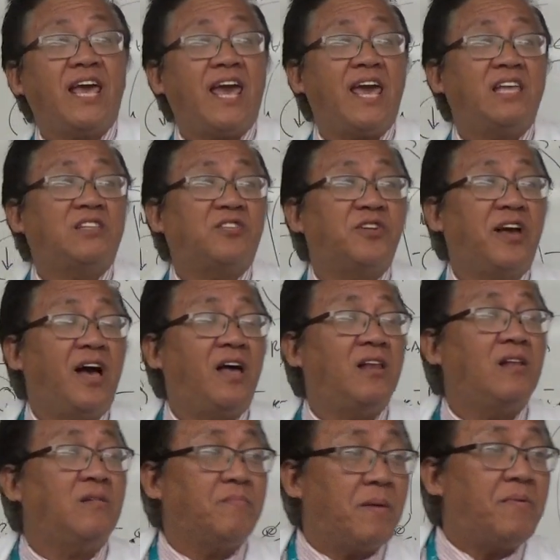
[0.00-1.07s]

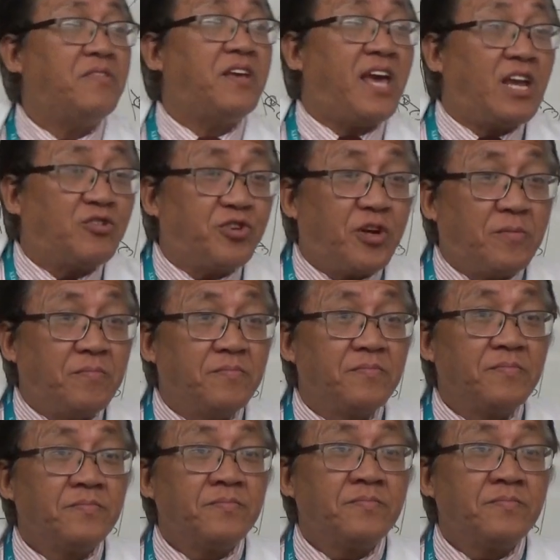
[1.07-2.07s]
atrial, remember the atrium?